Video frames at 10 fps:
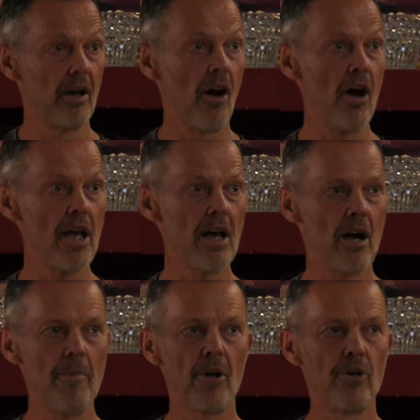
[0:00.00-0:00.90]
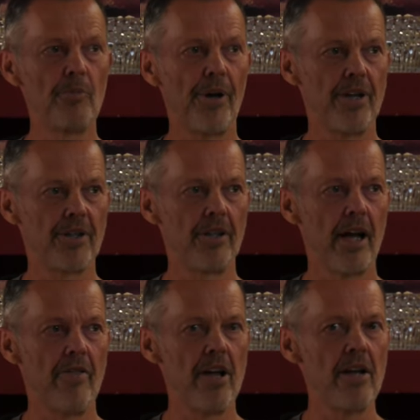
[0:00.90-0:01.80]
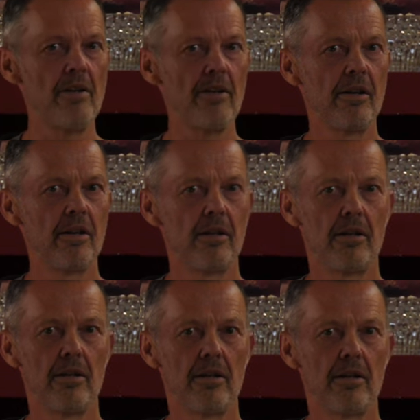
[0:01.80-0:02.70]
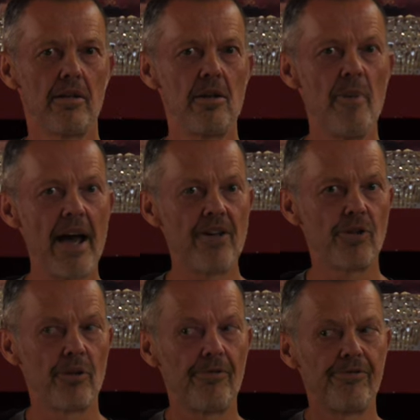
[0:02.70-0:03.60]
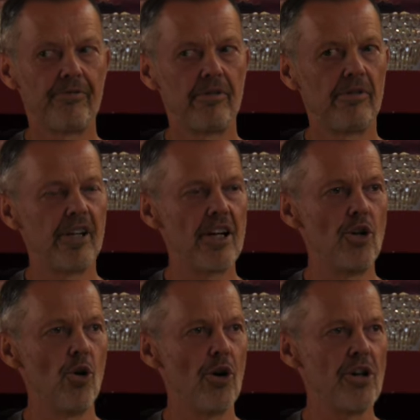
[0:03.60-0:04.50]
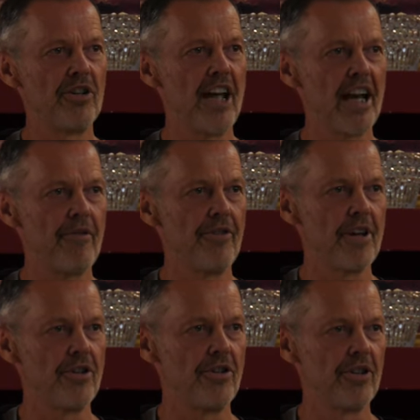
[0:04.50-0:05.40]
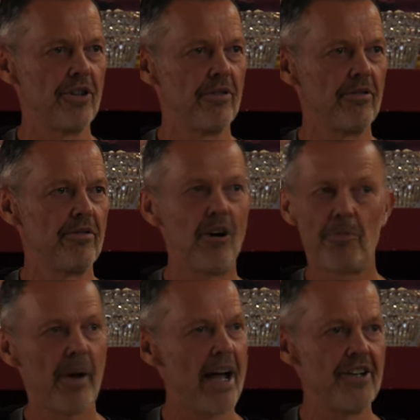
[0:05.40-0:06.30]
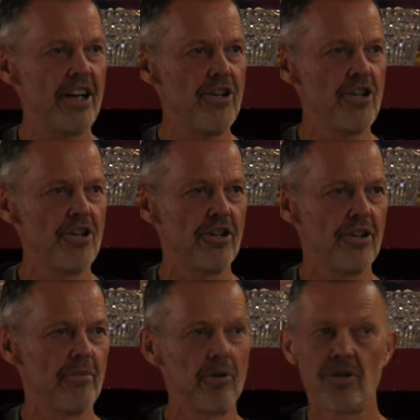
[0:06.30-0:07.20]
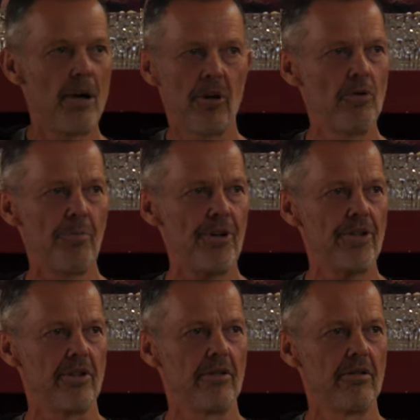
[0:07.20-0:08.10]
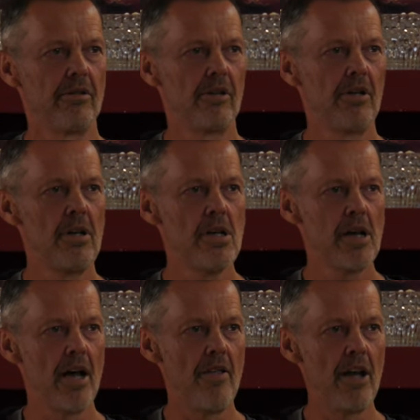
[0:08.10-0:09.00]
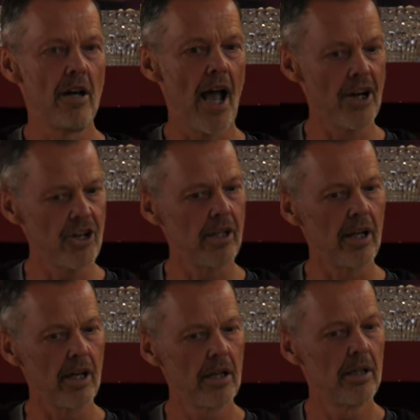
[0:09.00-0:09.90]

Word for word: oh, yeah, I'm a good person. And then you may sort of ignore your negative things you do, not pay attention to them, because I'm a good person. And then actually,